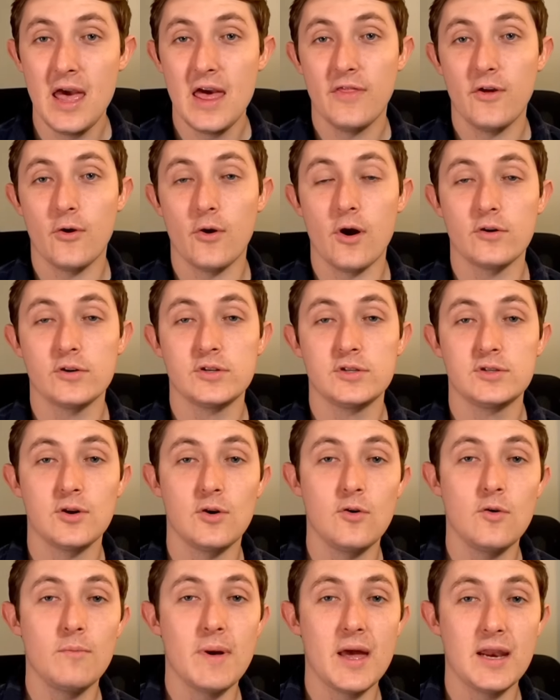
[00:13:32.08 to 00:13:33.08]
There are
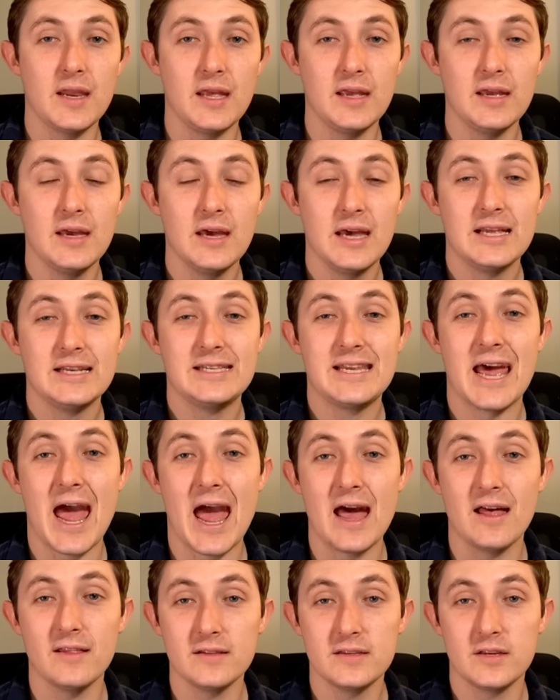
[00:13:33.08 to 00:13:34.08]
so many
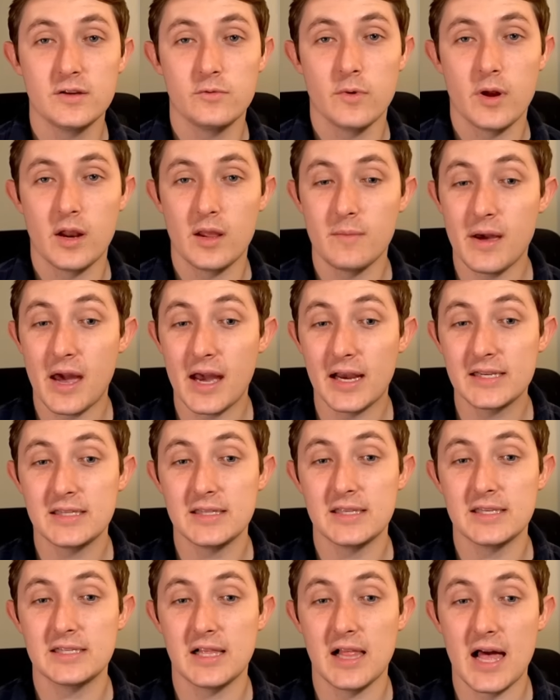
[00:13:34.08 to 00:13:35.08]
talented running backs
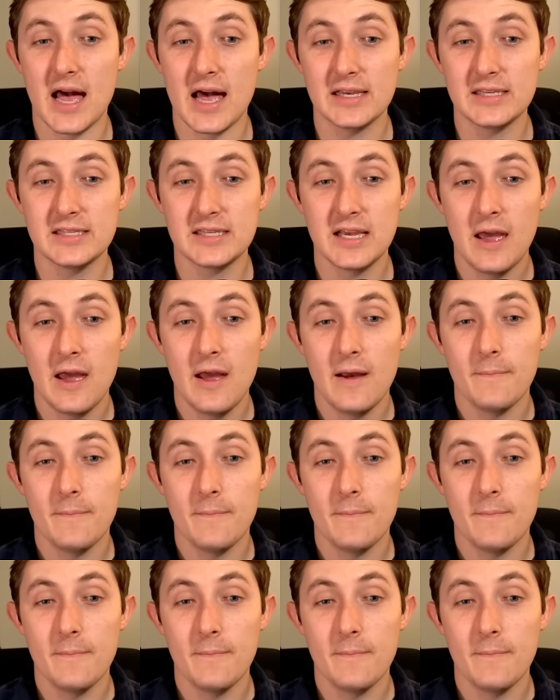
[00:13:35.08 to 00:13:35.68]
in this class.